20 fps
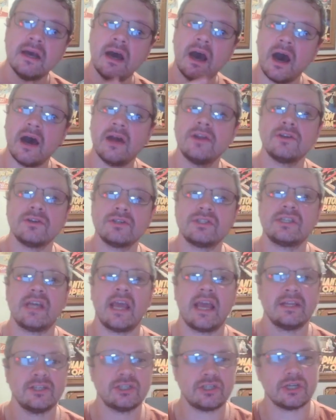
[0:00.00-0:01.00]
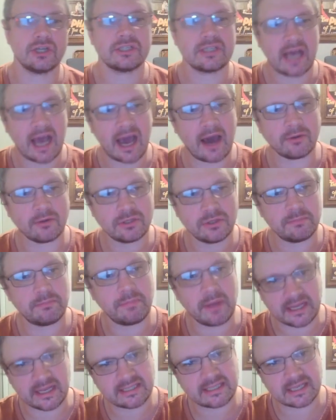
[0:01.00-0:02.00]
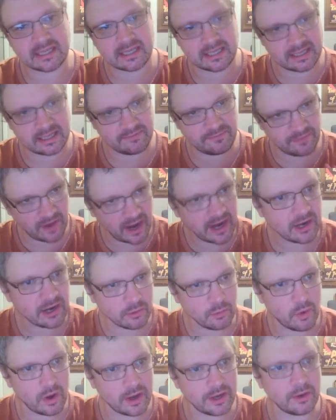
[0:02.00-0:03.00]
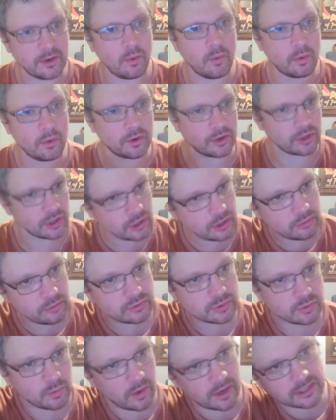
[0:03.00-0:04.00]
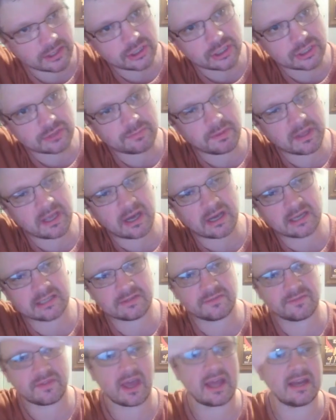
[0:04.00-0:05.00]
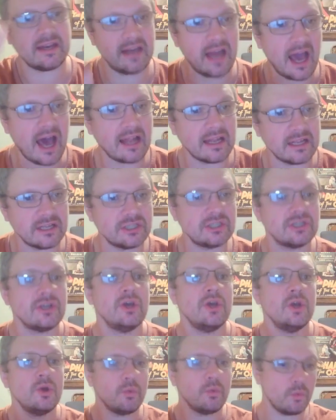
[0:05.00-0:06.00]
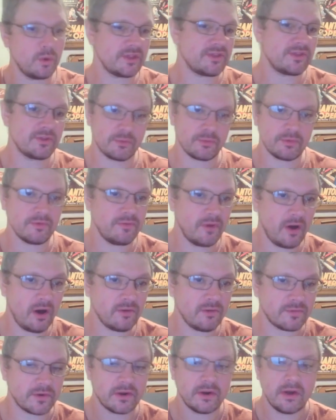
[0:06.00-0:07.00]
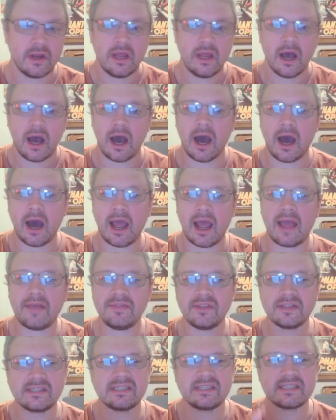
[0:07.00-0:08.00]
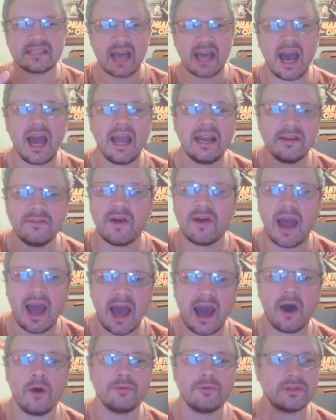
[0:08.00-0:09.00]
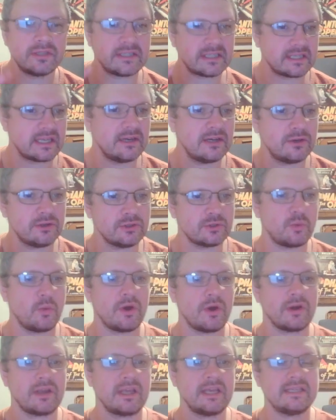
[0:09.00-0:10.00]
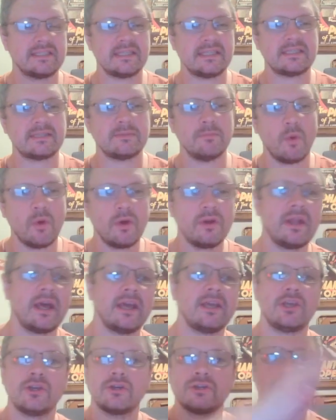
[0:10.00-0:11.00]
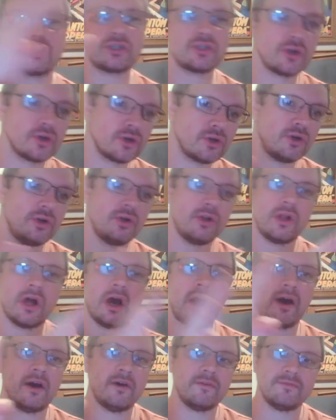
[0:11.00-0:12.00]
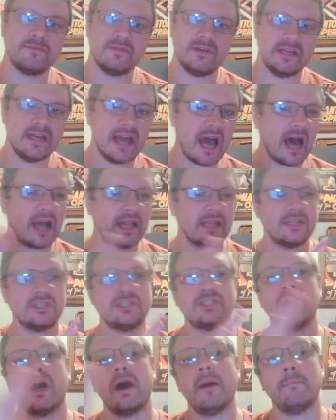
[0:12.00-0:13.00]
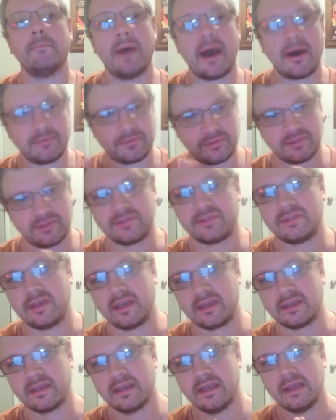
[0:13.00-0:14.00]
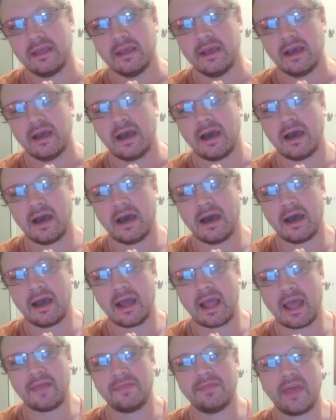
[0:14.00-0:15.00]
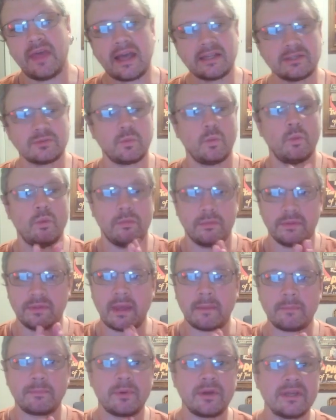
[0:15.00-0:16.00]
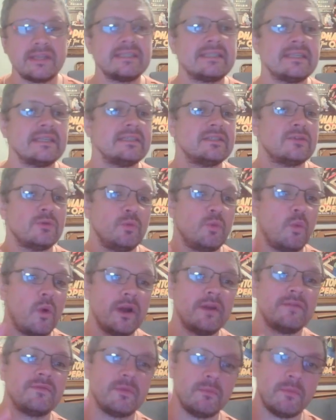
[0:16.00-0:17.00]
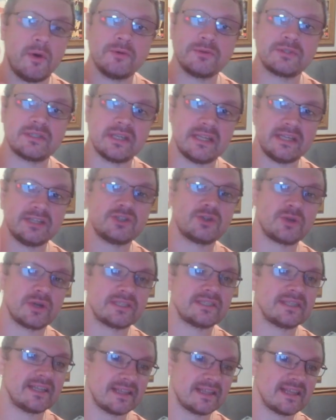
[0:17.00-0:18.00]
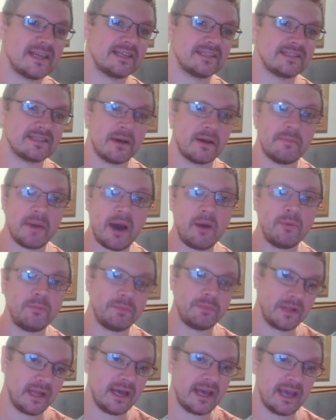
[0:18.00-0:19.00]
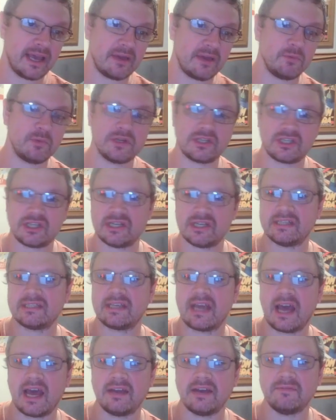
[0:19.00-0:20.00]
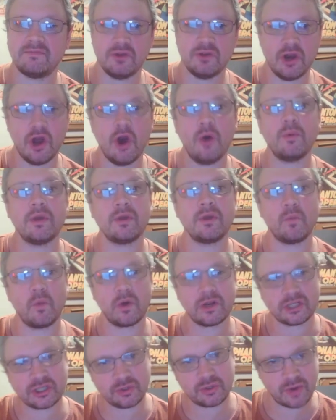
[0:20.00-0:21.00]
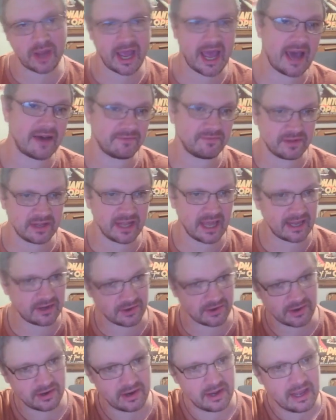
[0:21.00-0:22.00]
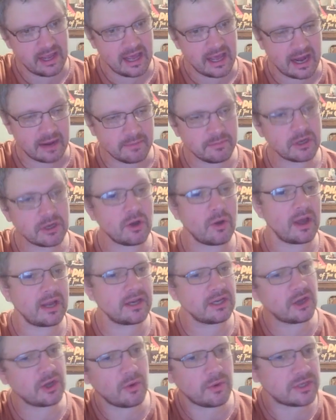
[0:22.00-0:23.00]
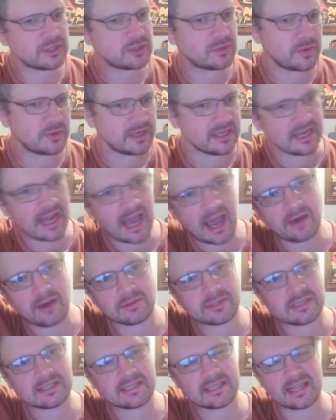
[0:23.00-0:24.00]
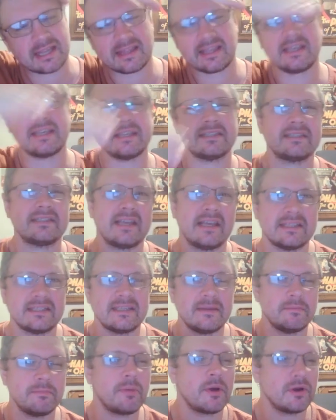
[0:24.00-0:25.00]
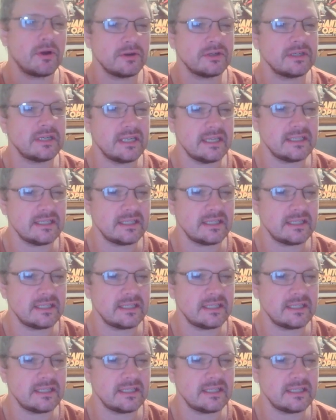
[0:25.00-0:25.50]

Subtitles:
understand just how to basically fire one or use one just because of that knowledge with the revolver. And this is kind of how the skills work. It's more like your circle of knowledge about the thing. And that brings into one of the most interesting things about play, which is kind of knowing what you have later. And I'm going to go ahead and go into it now, since I think it's pertinent